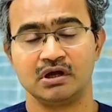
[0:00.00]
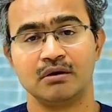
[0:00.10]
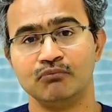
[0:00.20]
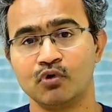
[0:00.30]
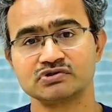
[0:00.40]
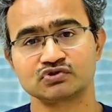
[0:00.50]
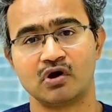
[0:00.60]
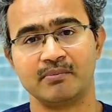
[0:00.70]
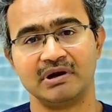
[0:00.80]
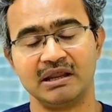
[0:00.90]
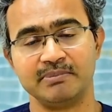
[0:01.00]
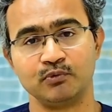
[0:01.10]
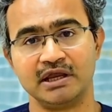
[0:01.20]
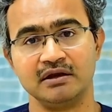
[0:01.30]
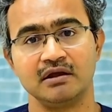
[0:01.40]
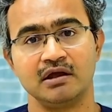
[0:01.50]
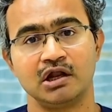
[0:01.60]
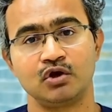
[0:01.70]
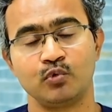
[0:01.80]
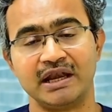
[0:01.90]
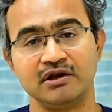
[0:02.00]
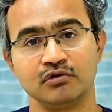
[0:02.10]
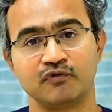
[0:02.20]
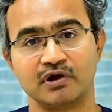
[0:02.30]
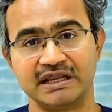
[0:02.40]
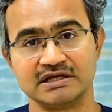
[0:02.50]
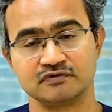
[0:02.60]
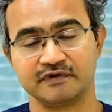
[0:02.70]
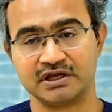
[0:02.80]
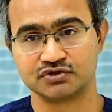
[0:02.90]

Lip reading: most commonly between 20 to 40 years of age.